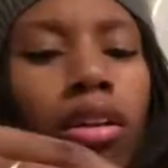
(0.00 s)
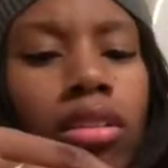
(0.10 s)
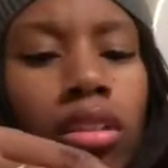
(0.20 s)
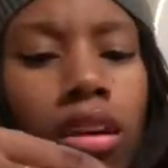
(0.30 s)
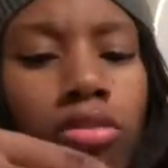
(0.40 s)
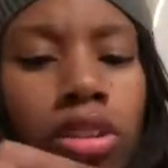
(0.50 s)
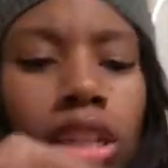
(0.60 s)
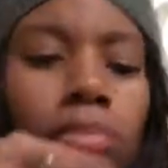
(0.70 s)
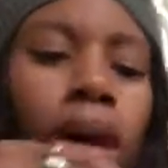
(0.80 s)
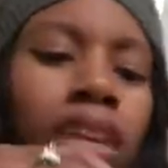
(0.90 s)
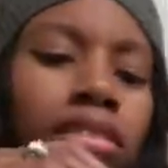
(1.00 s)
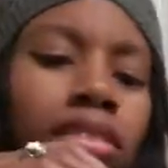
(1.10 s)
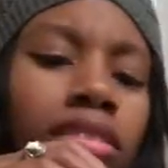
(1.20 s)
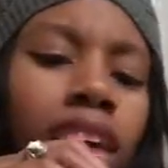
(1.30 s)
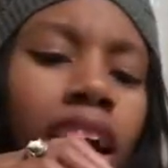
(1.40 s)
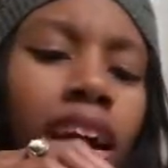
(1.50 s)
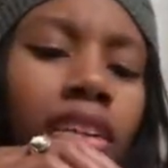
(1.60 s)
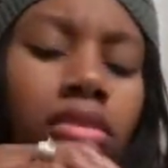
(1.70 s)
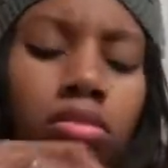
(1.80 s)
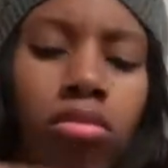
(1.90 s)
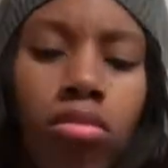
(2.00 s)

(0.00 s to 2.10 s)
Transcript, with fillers: Not really my style,